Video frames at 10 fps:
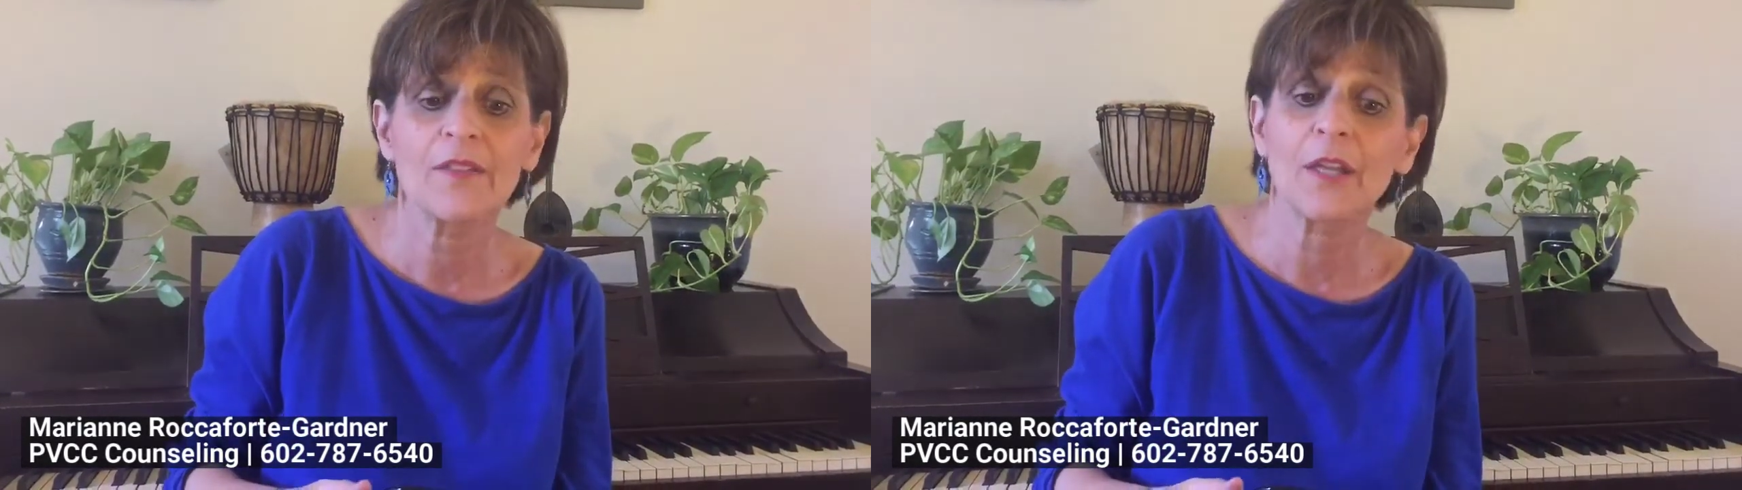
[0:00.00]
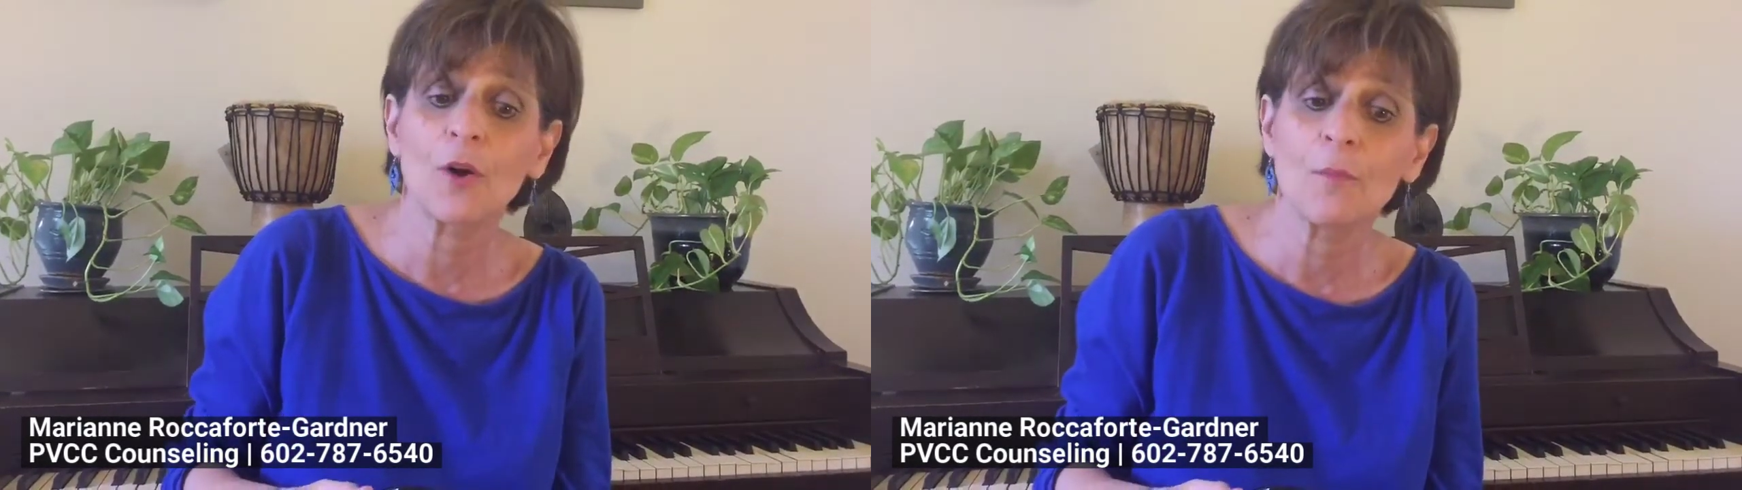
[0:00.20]

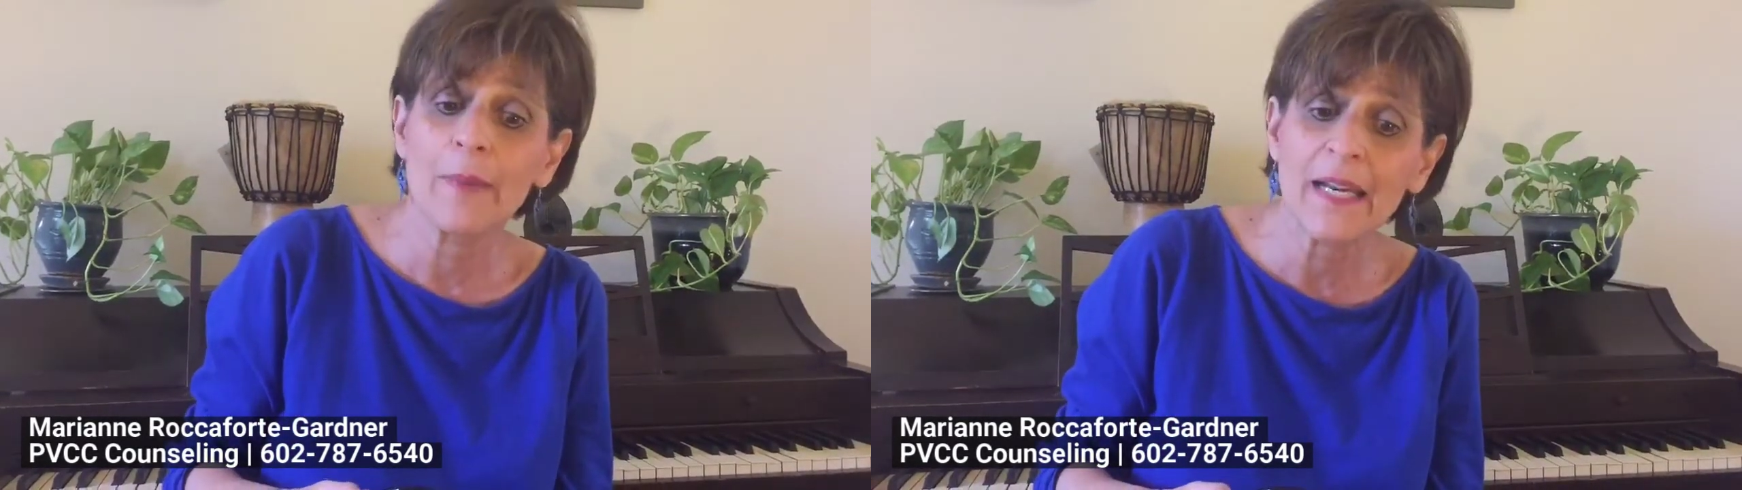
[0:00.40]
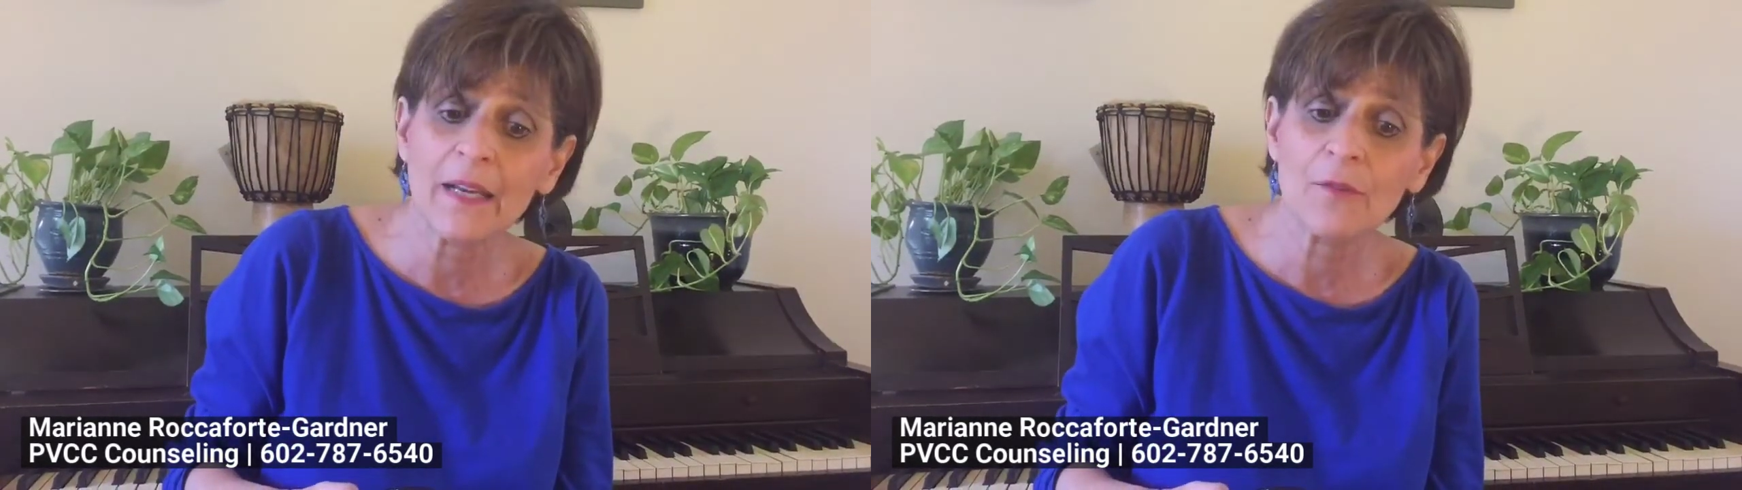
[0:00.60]
that are
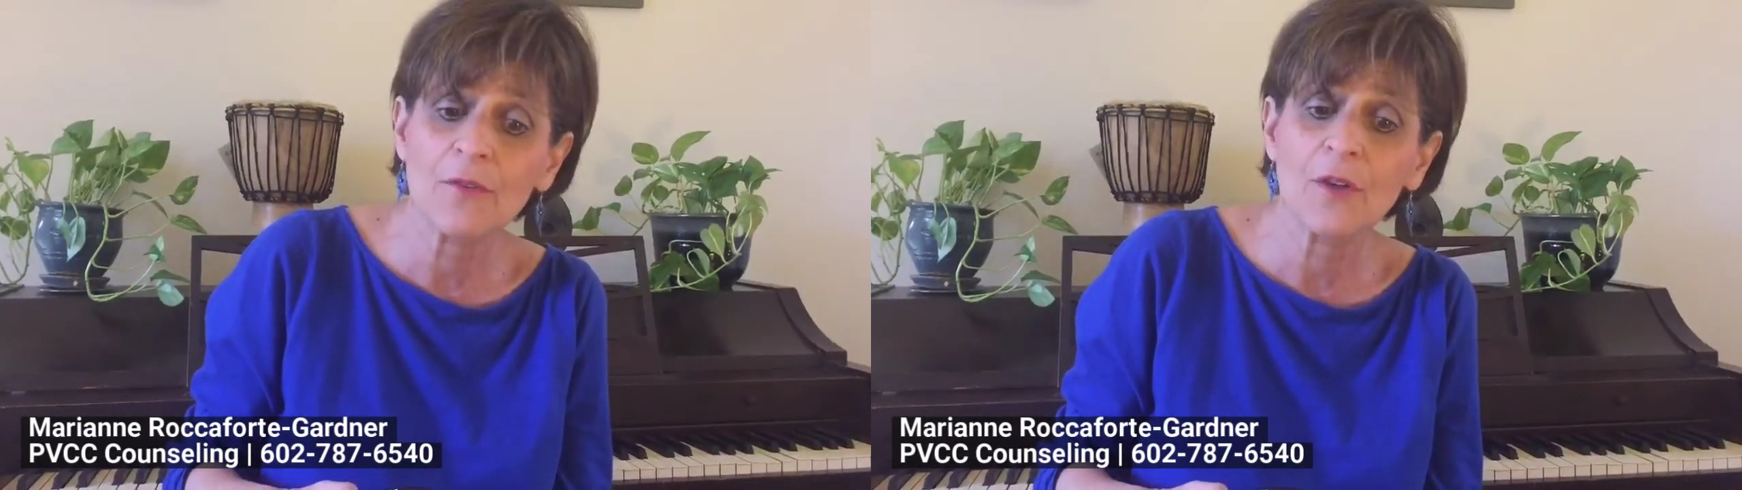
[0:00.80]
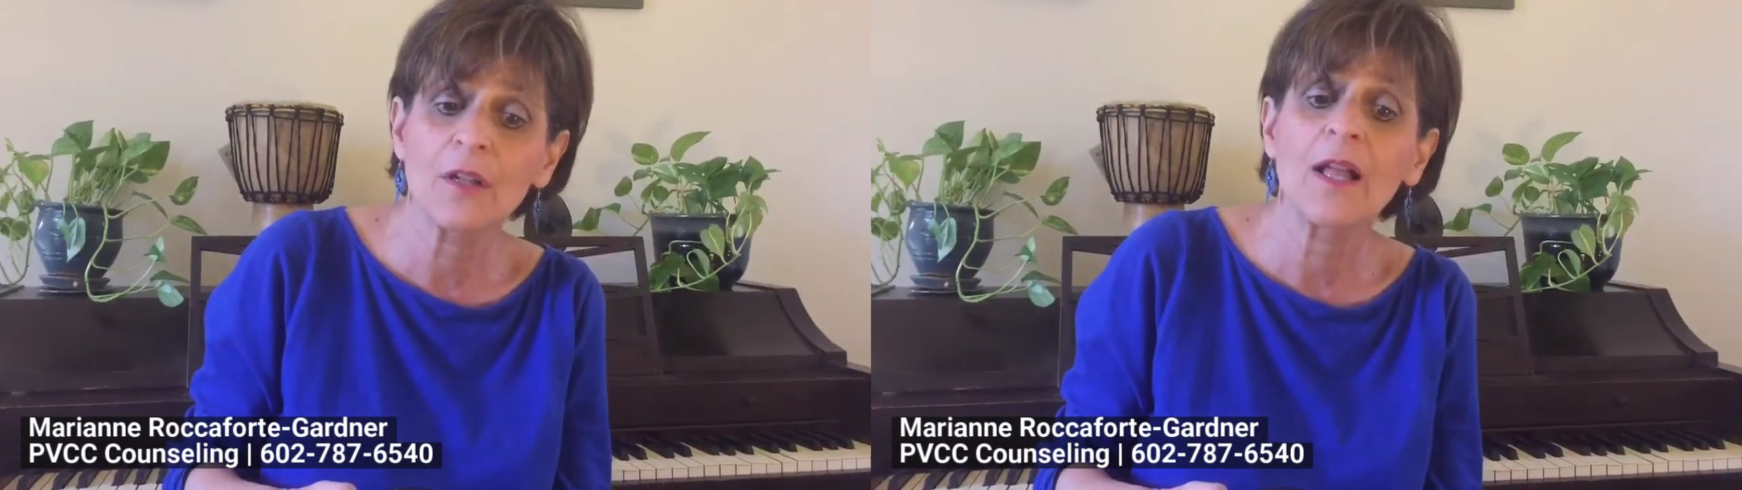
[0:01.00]

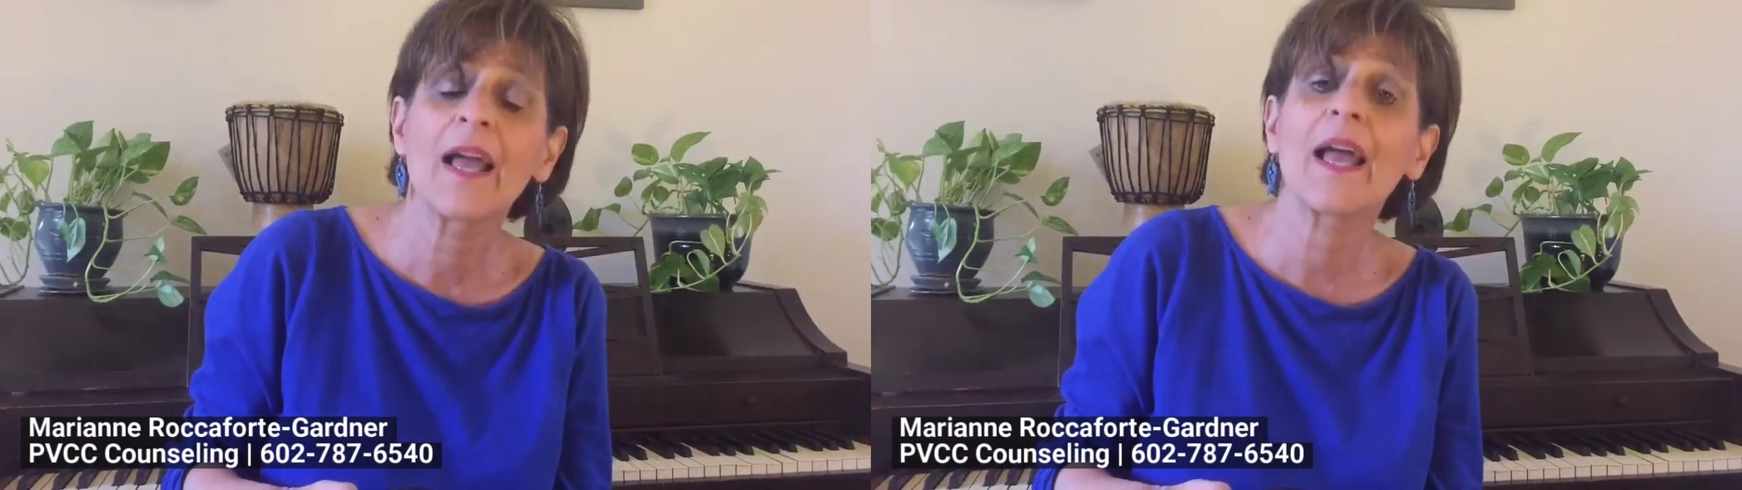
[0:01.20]
meaningful